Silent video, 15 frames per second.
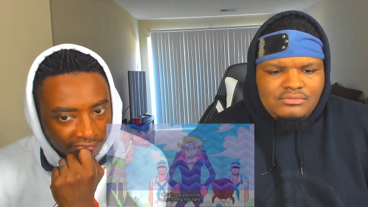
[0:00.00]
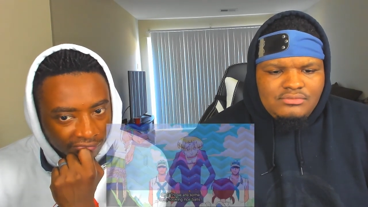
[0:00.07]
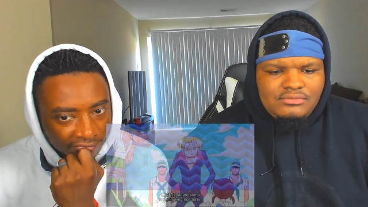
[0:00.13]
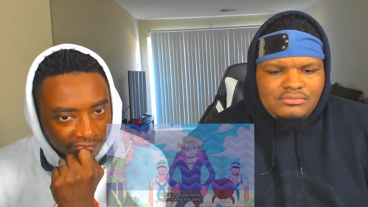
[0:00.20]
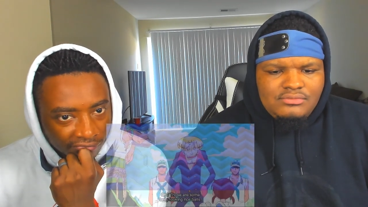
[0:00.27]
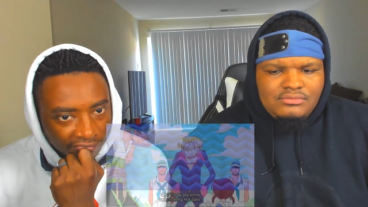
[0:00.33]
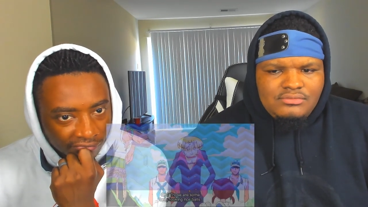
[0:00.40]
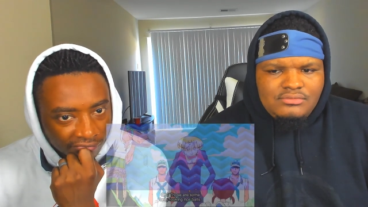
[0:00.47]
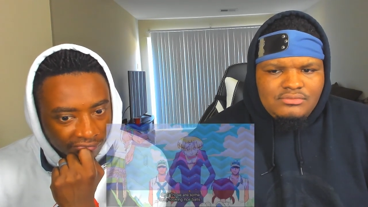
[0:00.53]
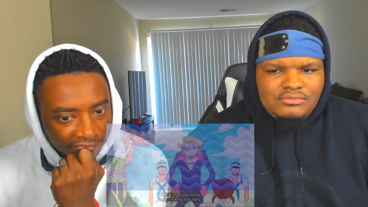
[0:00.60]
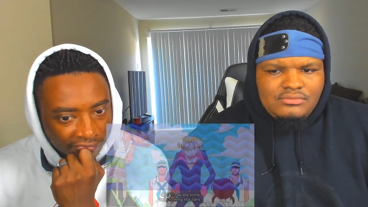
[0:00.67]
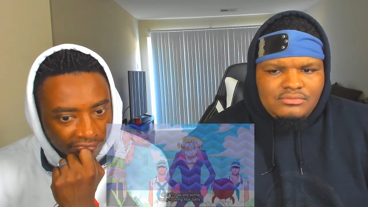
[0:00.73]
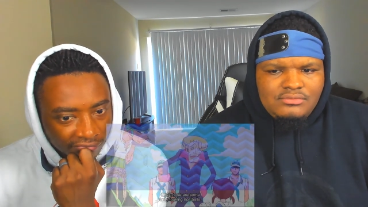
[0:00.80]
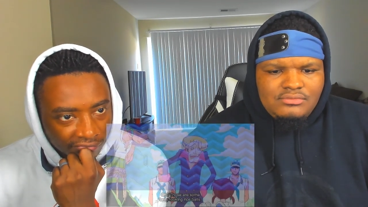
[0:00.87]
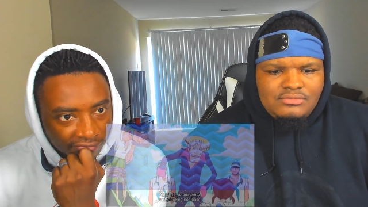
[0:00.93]

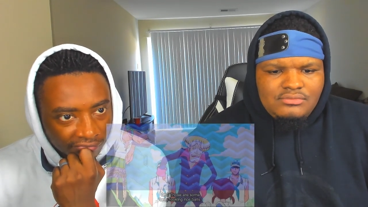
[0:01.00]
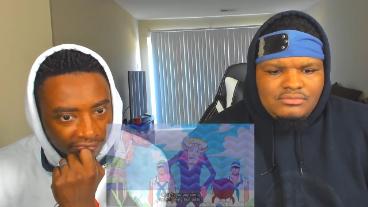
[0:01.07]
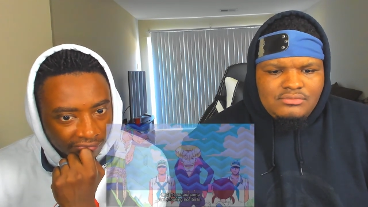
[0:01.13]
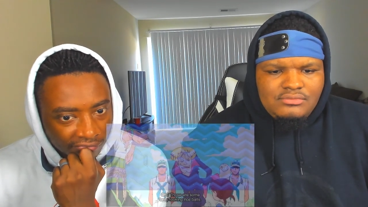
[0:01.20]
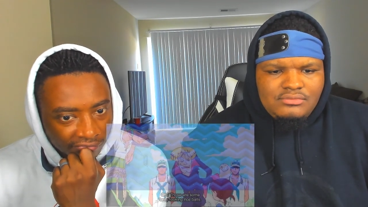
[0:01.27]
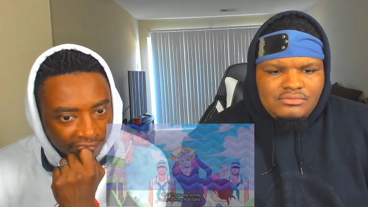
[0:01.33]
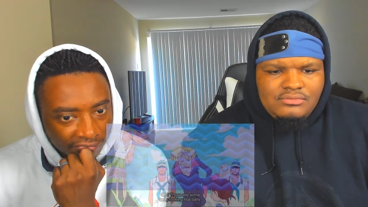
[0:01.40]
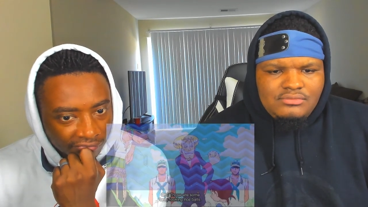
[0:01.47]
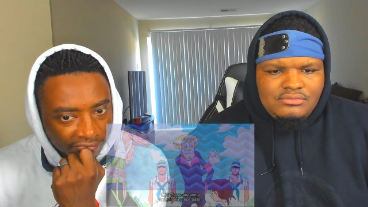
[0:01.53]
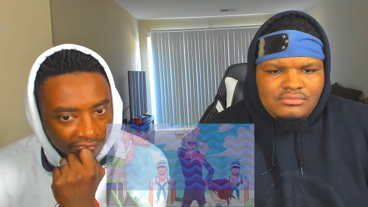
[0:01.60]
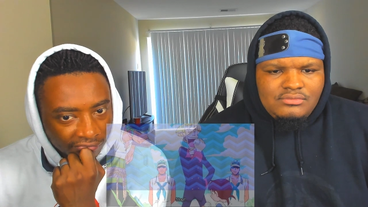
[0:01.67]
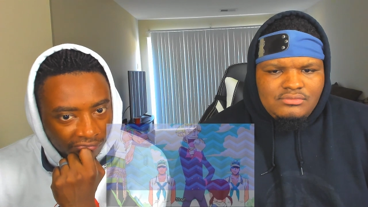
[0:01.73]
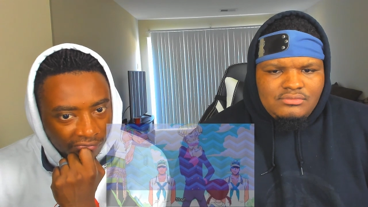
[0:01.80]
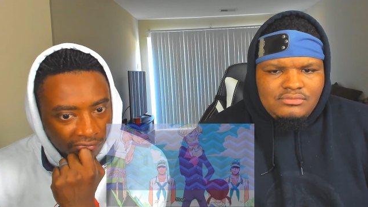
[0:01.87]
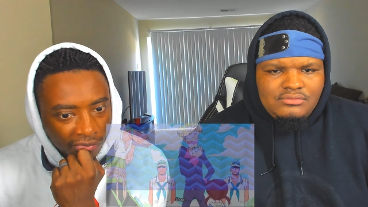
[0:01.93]

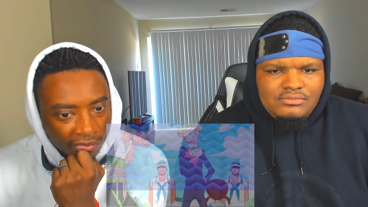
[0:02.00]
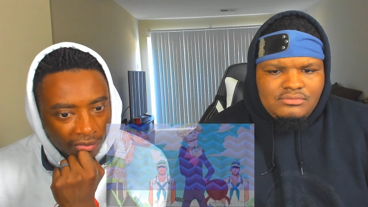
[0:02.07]
Nothing is said.